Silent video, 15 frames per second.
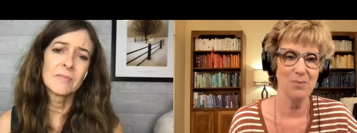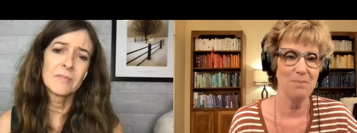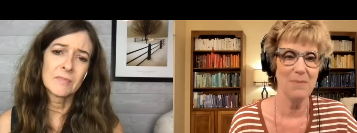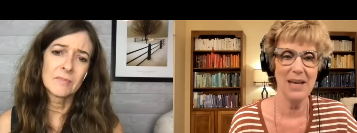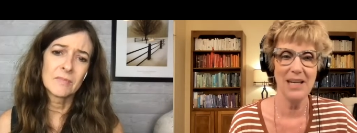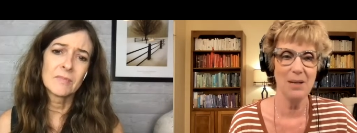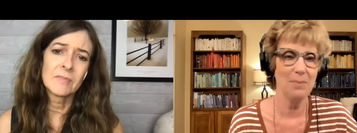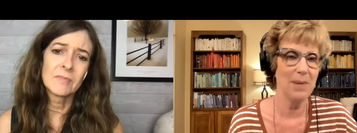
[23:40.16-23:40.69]

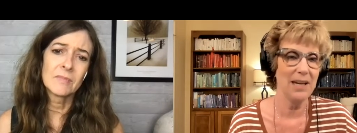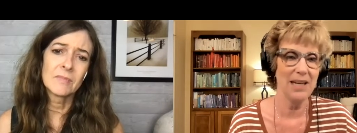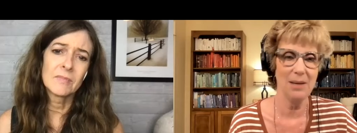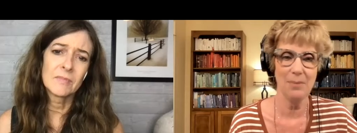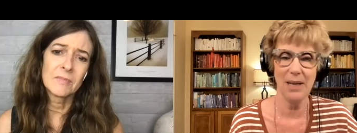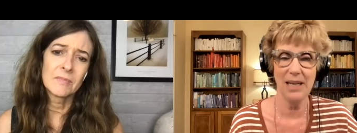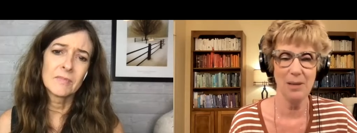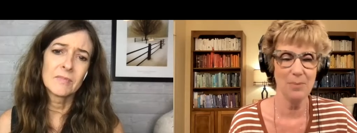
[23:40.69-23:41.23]
Speaker 1: many,
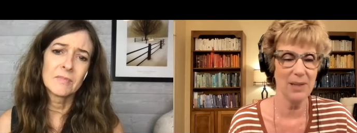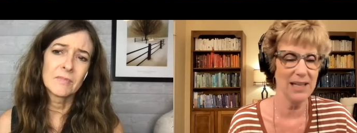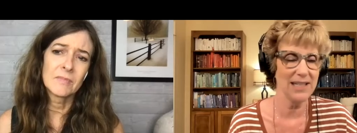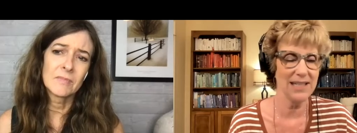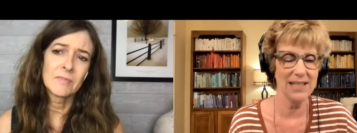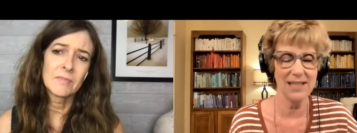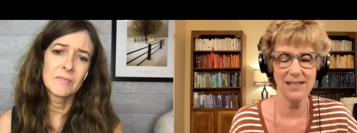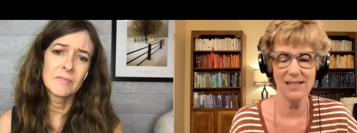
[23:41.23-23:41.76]
many, many
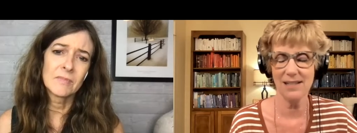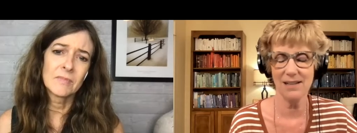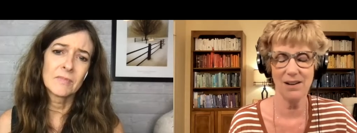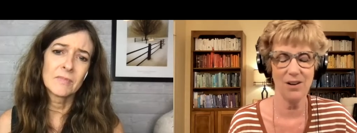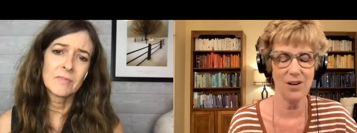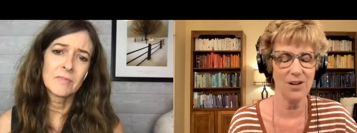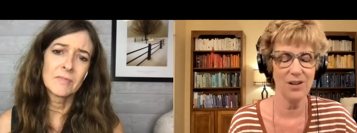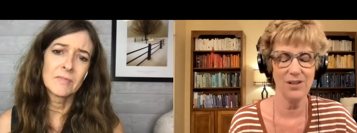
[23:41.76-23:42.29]
blessings
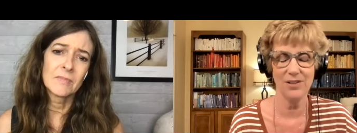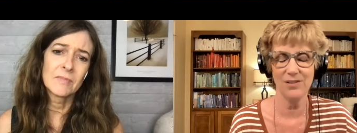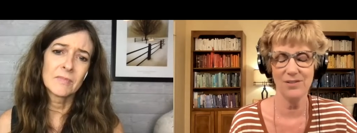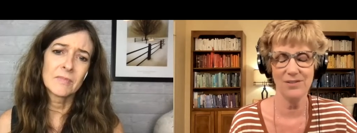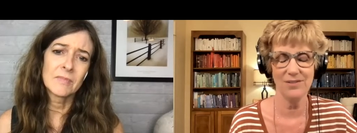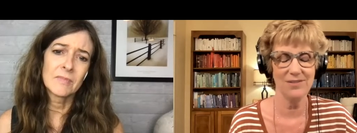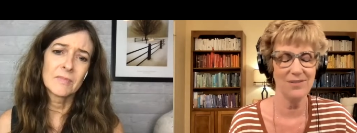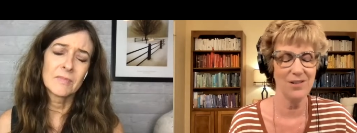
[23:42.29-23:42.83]
on
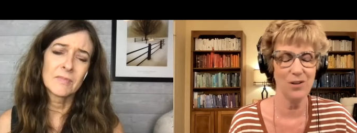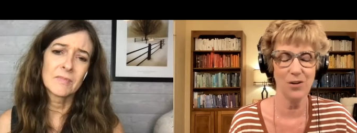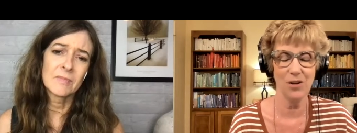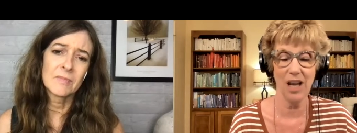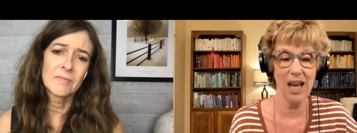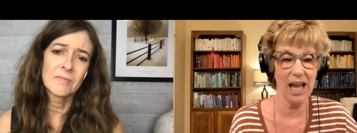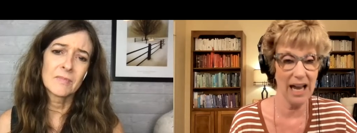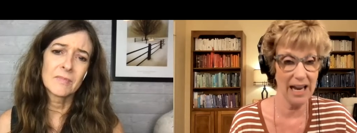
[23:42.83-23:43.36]
your
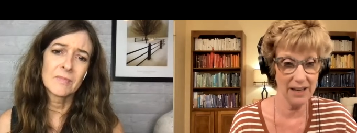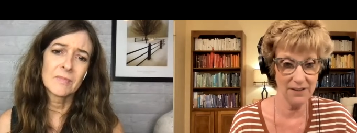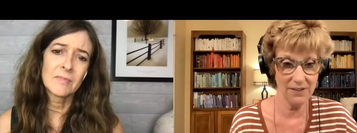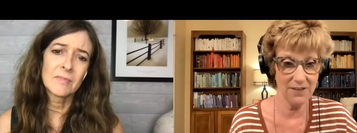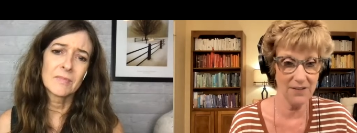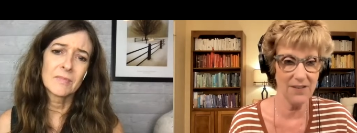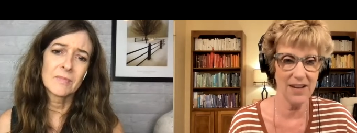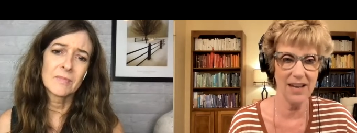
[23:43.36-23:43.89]
life
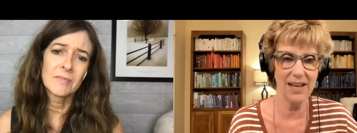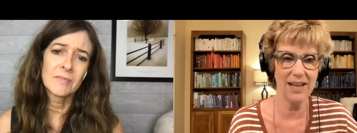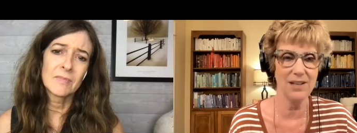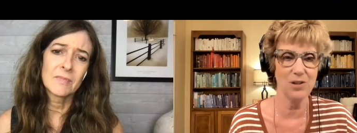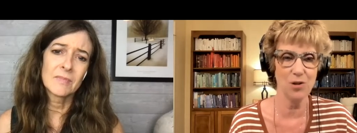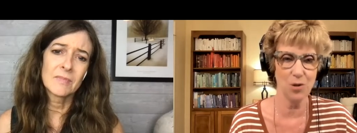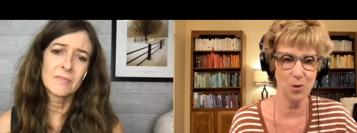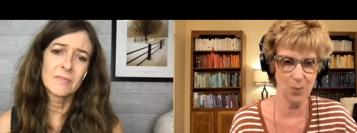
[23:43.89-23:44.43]

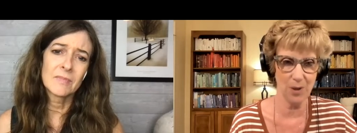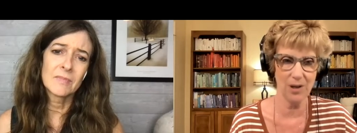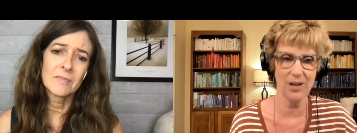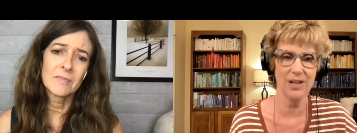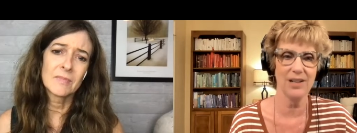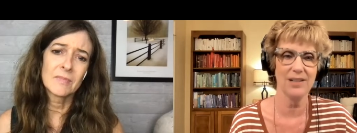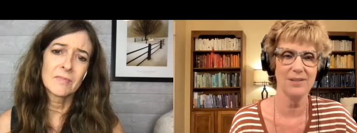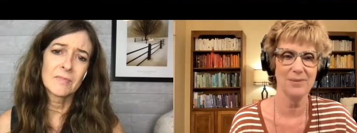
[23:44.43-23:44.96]
and your
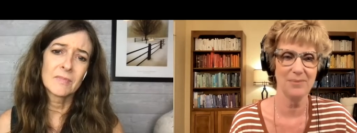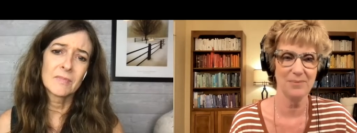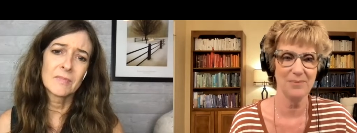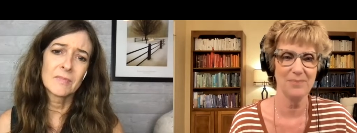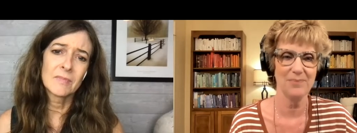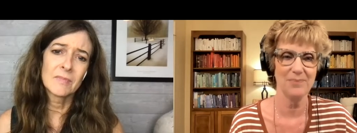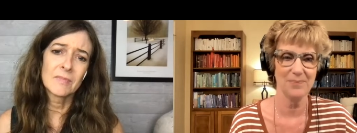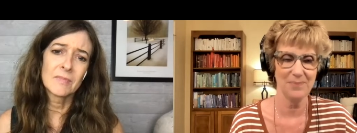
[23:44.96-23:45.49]
work.
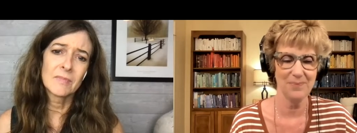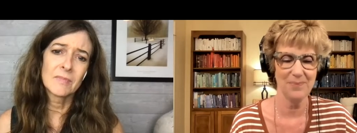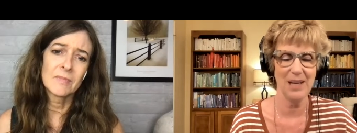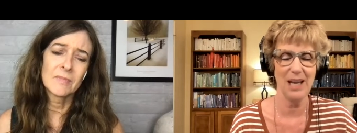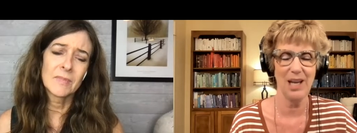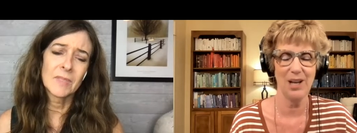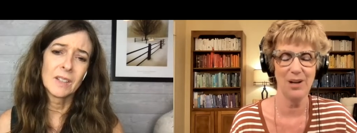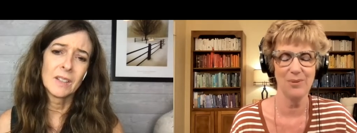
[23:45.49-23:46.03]

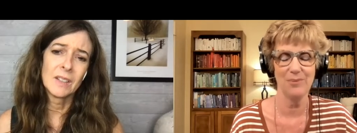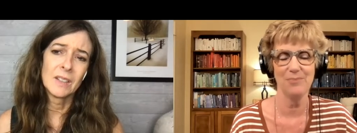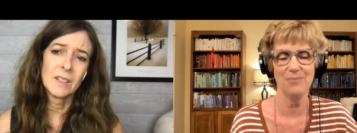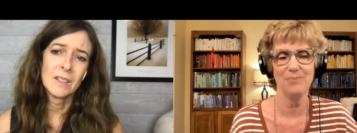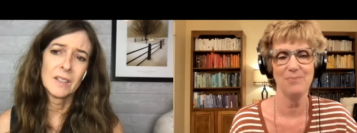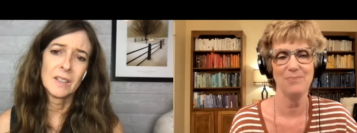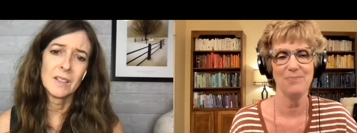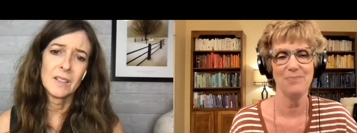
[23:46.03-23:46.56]
Thank
Speaker 2: you.
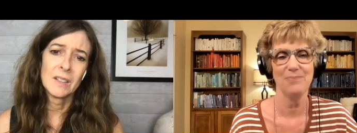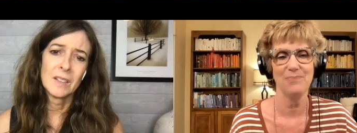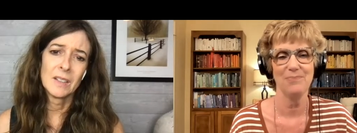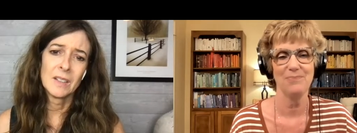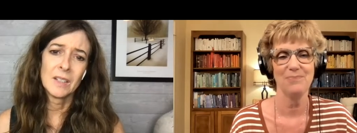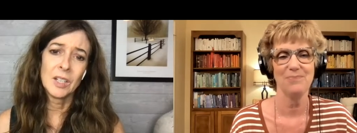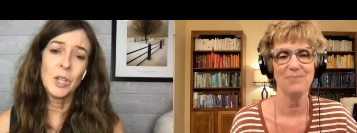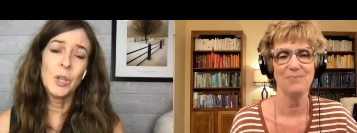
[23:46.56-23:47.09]

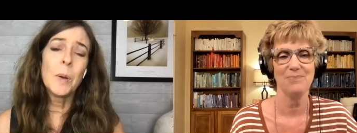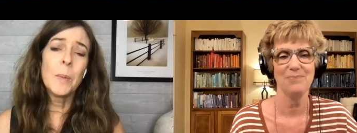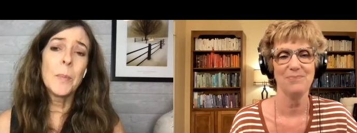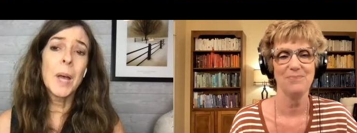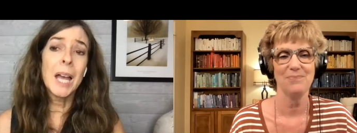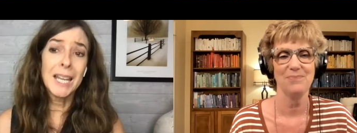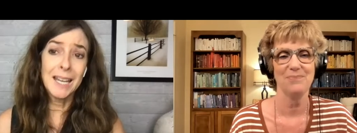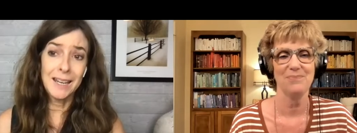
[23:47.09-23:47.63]
You
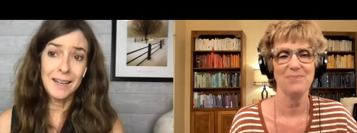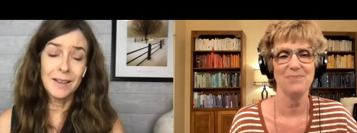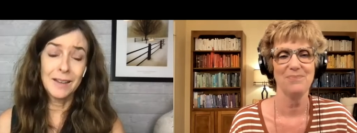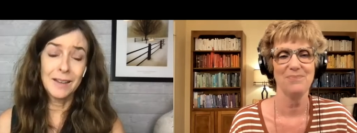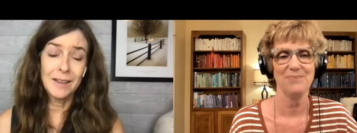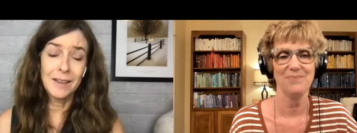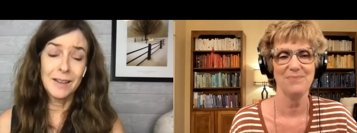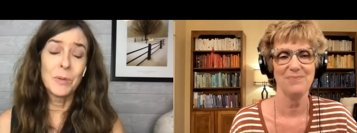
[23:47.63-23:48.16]

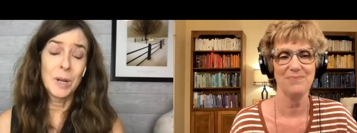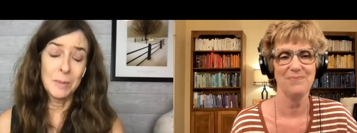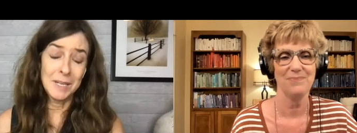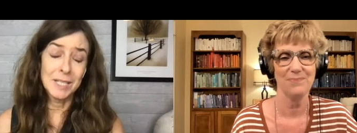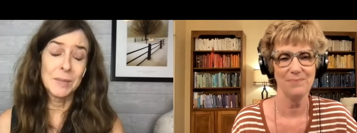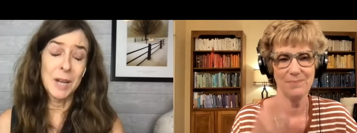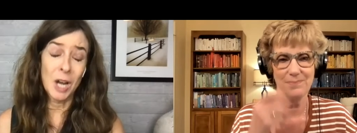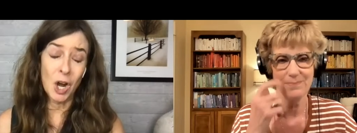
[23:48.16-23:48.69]
embody
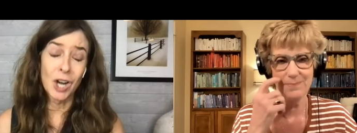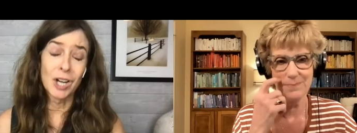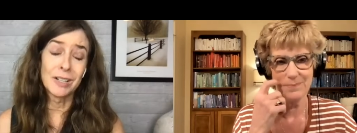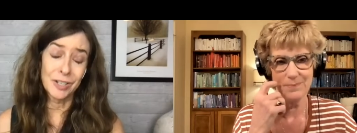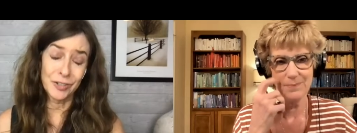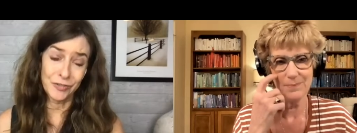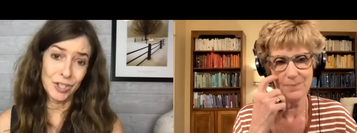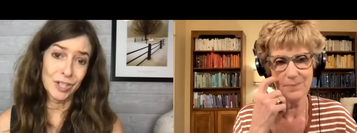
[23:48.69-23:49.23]
what it means to be a
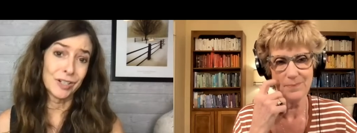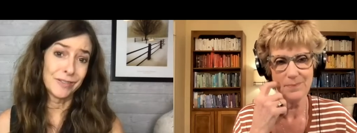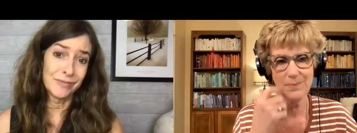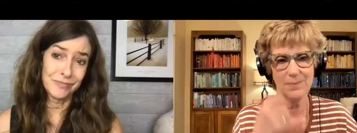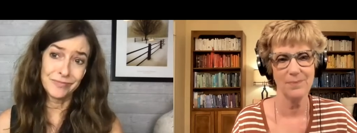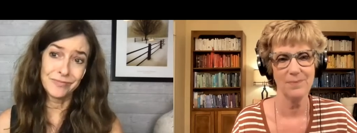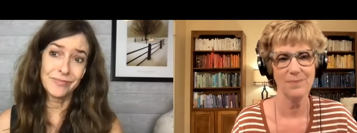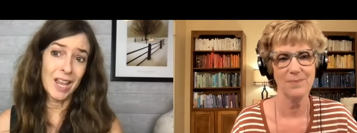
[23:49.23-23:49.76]
heart
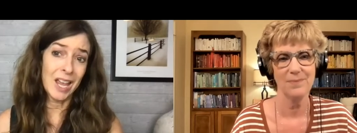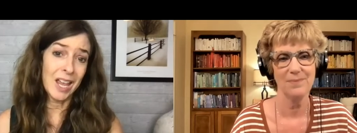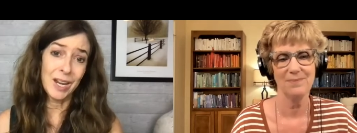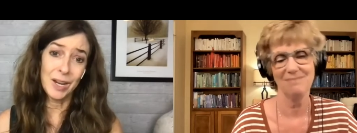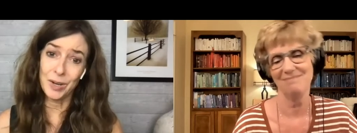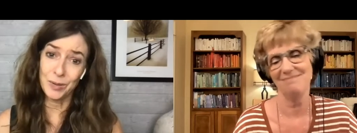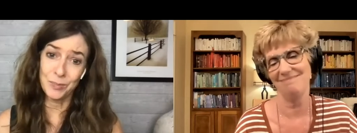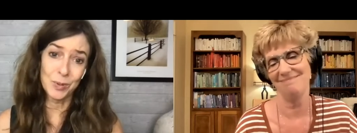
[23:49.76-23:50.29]
lifter.
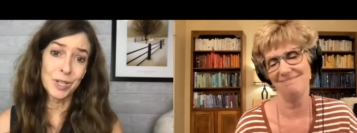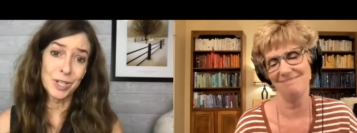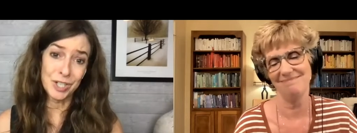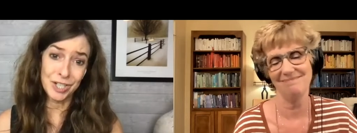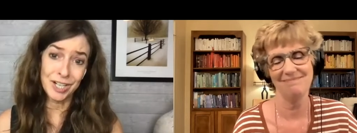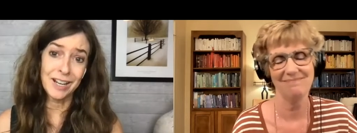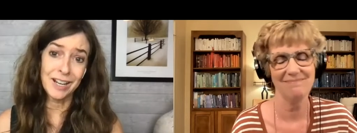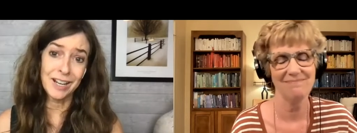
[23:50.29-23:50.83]
I
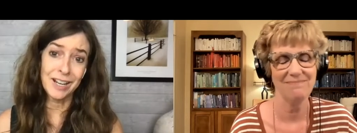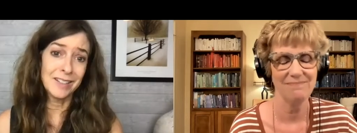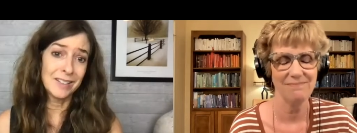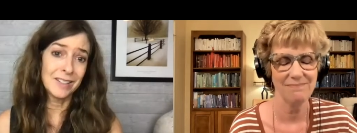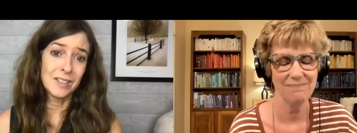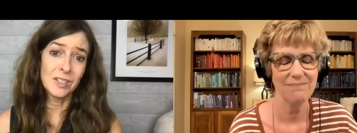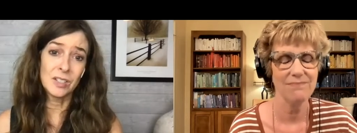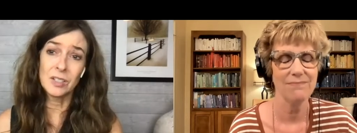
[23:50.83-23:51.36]
appreciate
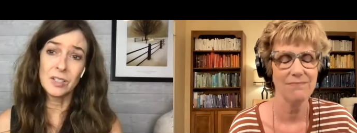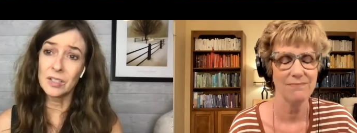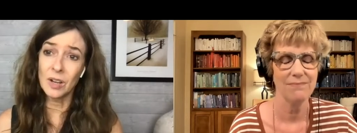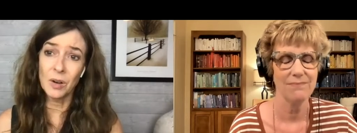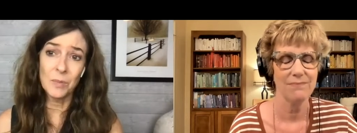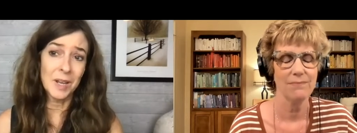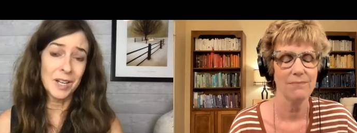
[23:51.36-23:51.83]
so